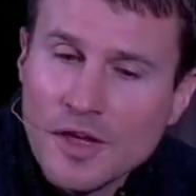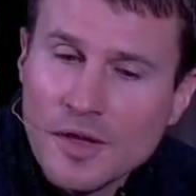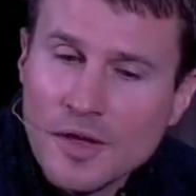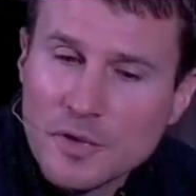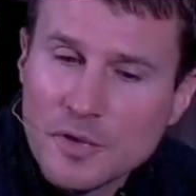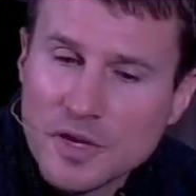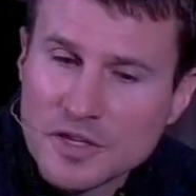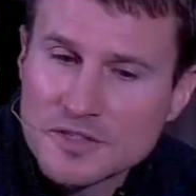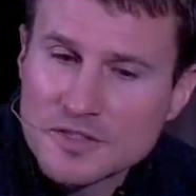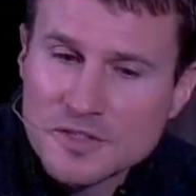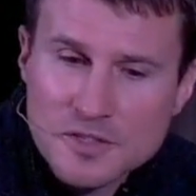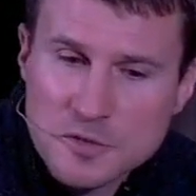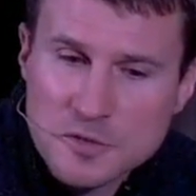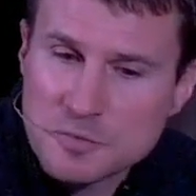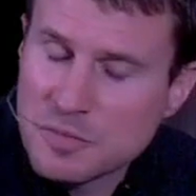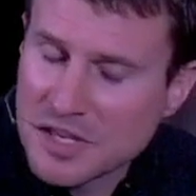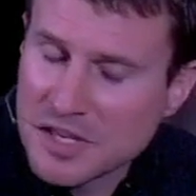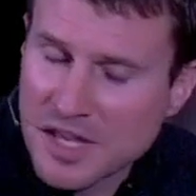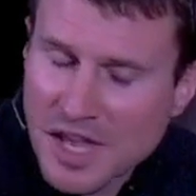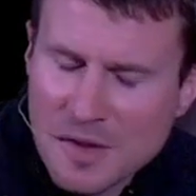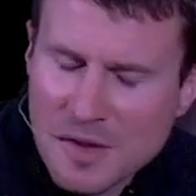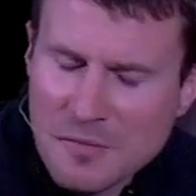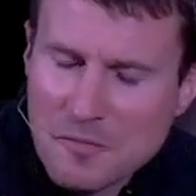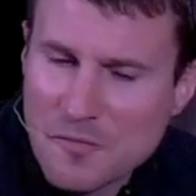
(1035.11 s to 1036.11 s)
because it just
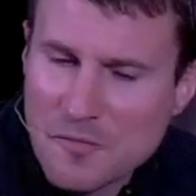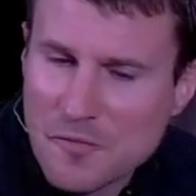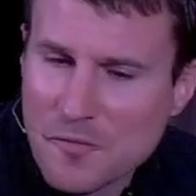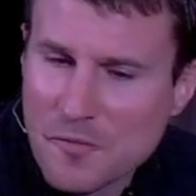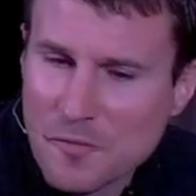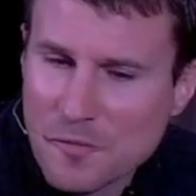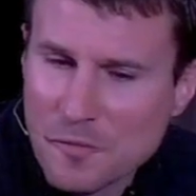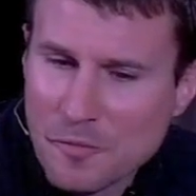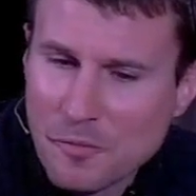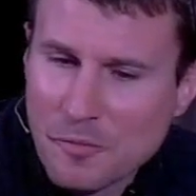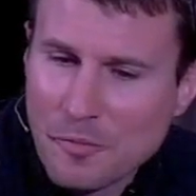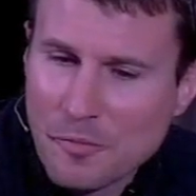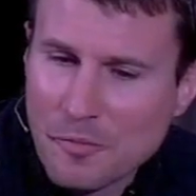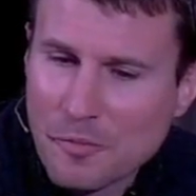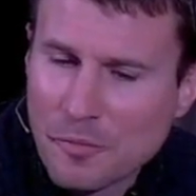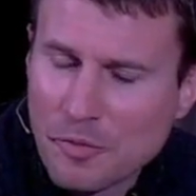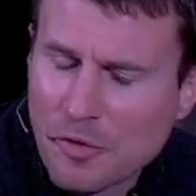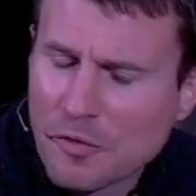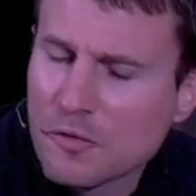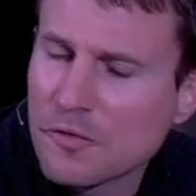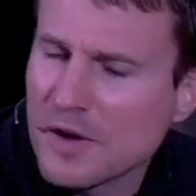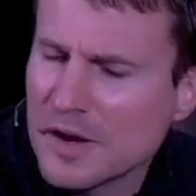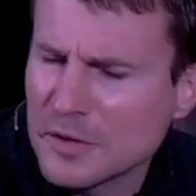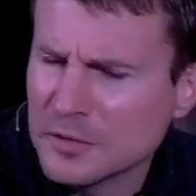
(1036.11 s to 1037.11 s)
became
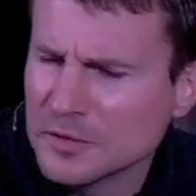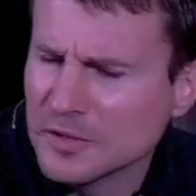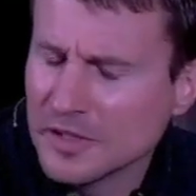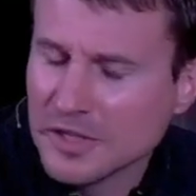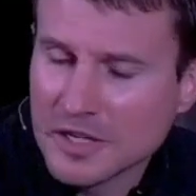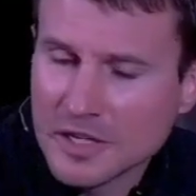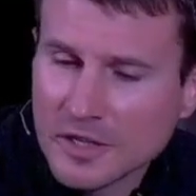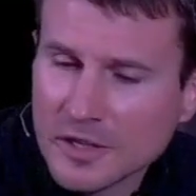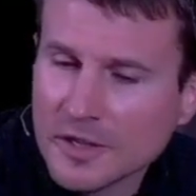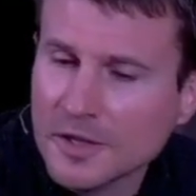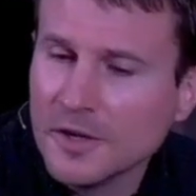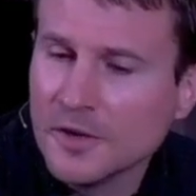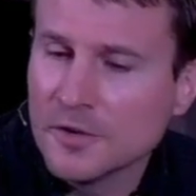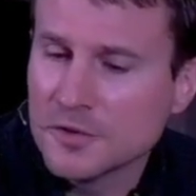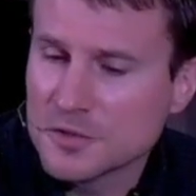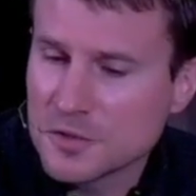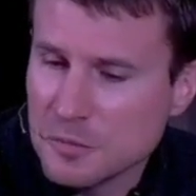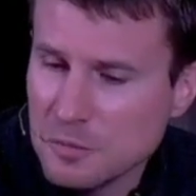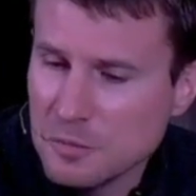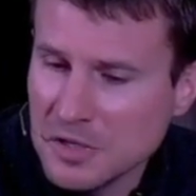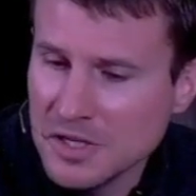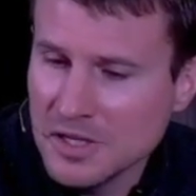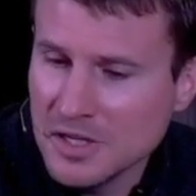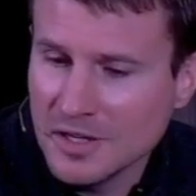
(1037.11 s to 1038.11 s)
profoundly clear to
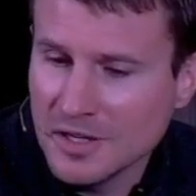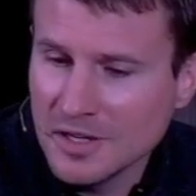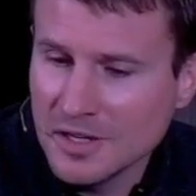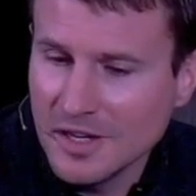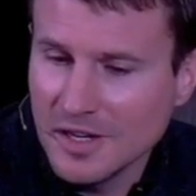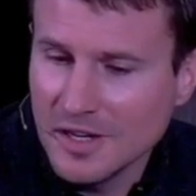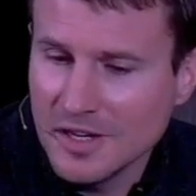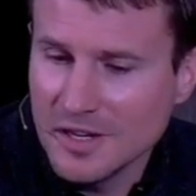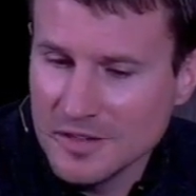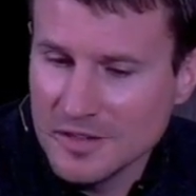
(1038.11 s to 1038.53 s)
me